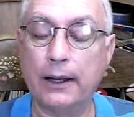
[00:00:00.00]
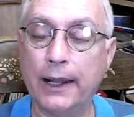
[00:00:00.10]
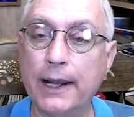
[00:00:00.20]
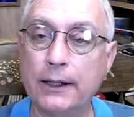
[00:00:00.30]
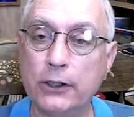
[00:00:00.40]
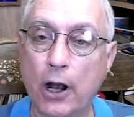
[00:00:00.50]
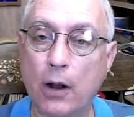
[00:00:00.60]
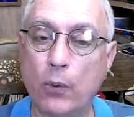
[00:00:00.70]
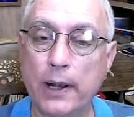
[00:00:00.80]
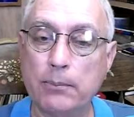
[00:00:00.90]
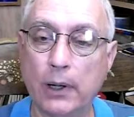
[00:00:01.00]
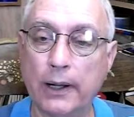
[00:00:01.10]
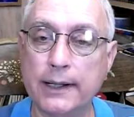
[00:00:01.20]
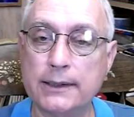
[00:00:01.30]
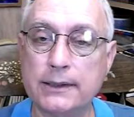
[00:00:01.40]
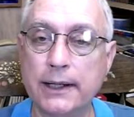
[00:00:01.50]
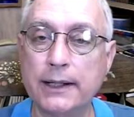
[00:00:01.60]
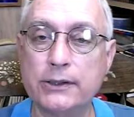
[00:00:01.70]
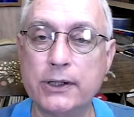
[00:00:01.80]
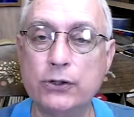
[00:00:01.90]
Yahweh bless. And it's in
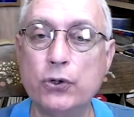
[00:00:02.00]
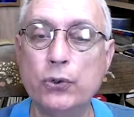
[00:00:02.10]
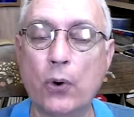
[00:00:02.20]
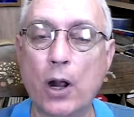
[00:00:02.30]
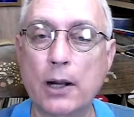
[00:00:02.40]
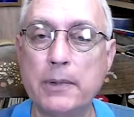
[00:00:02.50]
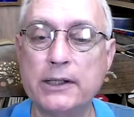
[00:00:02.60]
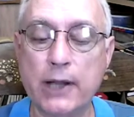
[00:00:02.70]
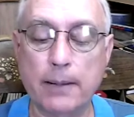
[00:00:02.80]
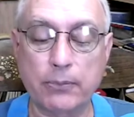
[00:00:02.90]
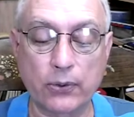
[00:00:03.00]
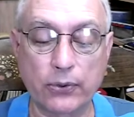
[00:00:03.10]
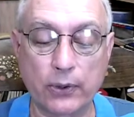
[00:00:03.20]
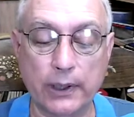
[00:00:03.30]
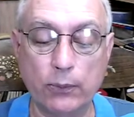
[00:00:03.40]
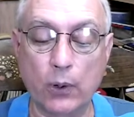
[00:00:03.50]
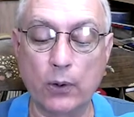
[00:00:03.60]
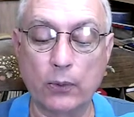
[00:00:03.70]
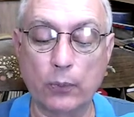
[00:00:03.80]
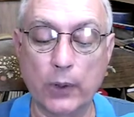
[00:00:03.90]
Deuteronomy chapter 30. We're going to
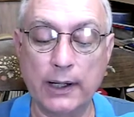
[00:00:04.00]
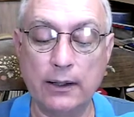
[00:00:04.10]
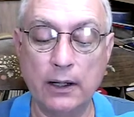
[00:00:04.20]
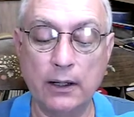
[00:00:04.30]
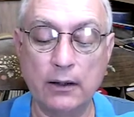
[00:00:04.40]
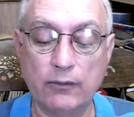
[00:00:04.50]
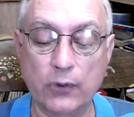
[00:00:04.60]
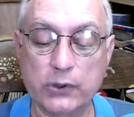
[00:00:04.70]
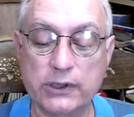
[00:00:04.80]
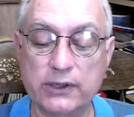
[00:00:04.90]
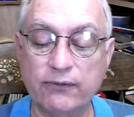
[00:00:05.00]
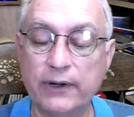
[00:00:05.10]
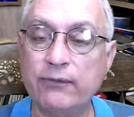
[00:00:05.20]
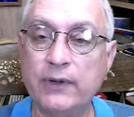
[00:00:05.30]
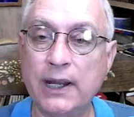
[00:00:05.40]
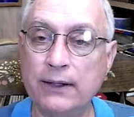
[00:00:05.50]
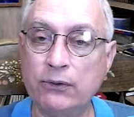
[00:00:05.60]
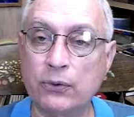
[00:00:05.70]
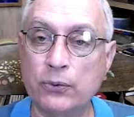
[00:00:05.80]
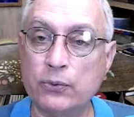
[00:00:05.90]
read verses 15 through
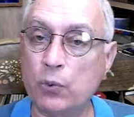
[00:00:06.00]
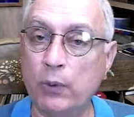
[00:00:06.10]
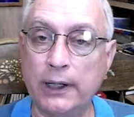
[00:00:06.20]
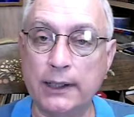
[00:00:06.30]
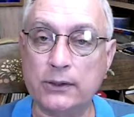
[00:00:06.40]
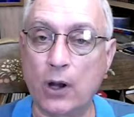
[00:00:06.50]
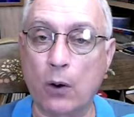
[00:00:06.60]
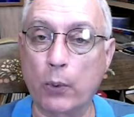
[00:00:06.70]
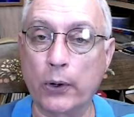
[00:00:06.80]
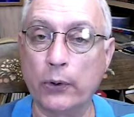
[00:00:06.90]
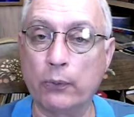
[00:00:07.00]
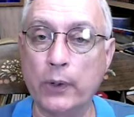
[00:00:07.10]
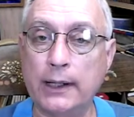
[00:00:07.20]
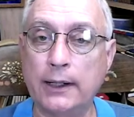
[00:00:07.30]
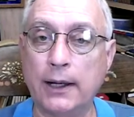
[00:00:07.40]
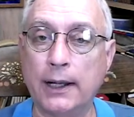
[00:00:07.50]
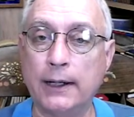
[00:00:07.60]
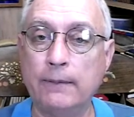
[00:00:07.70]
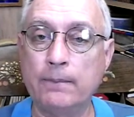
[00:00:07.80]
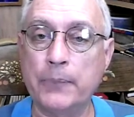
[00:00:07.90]
20, is all we're going to read today.
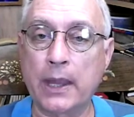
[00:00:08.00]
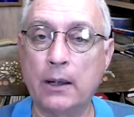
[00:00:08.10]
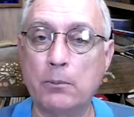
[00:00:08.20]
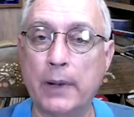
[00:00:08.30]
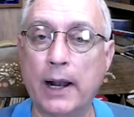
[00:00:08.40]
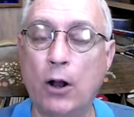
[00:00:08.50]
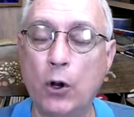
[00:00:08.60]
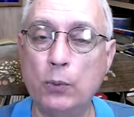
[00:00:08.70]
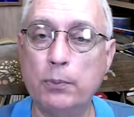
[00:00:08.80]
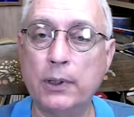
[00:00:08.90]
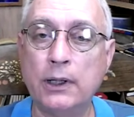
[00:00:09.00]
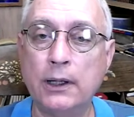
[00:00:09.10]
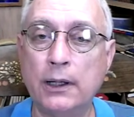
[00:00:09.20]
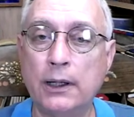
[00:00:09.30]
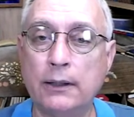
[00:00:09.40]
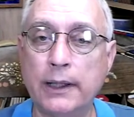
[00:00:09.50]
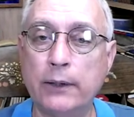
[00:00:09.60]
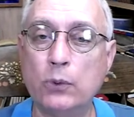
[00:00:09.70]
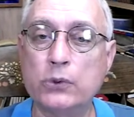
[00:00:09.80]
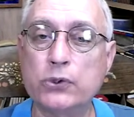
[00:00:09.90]
But I hope that it will
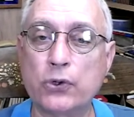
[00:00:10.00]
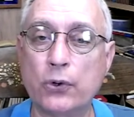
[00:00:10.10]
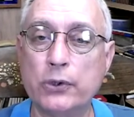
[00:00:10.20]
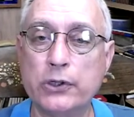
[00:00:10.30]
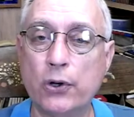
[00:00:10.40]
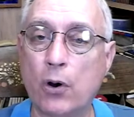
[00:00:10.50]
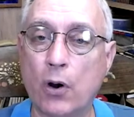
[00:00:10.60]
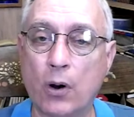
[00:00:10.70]
stir your heart